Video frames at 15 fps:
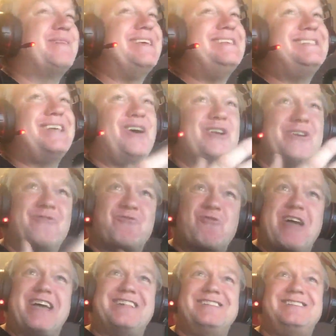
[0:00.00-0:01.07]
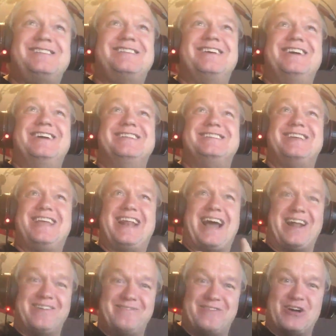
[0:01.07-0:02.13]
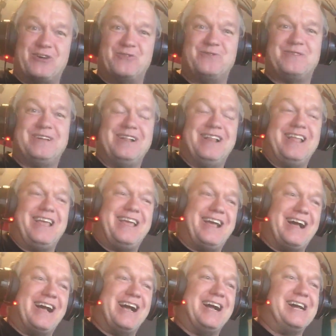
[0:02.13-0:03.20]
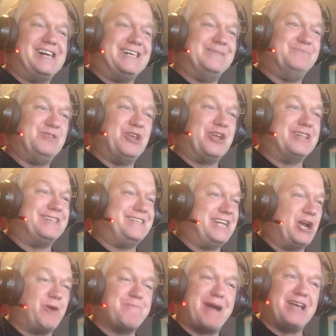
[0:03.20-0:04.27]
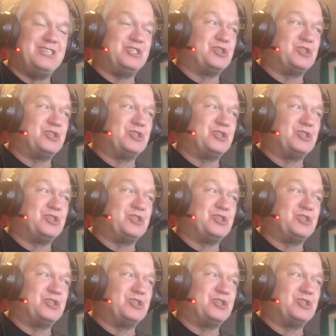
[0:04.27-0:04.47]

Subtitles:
please tell your friends to get out and vote. You can share my